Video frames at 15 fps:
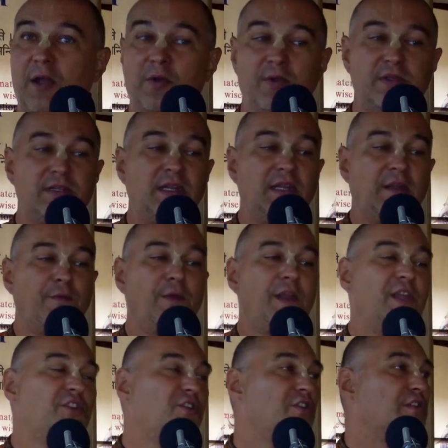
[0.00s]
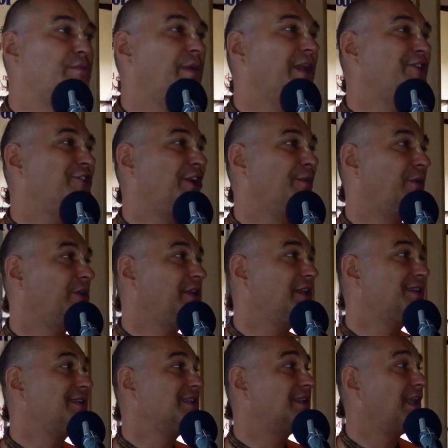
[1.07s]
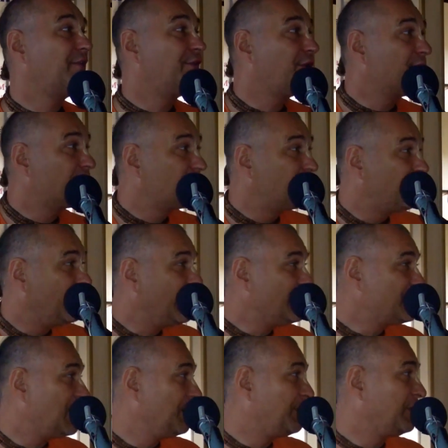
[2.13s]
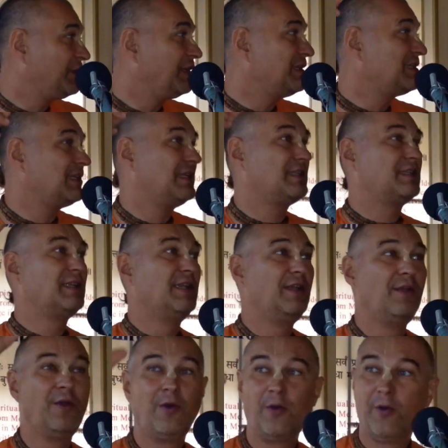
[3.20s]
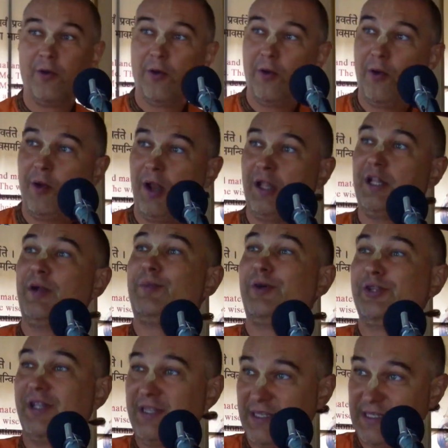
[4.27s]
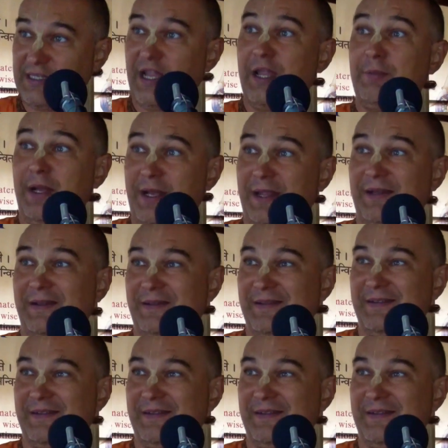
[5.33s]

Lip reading: Now you see definition of spiritual potencies, that from spiritual potencies all other potencies emanate.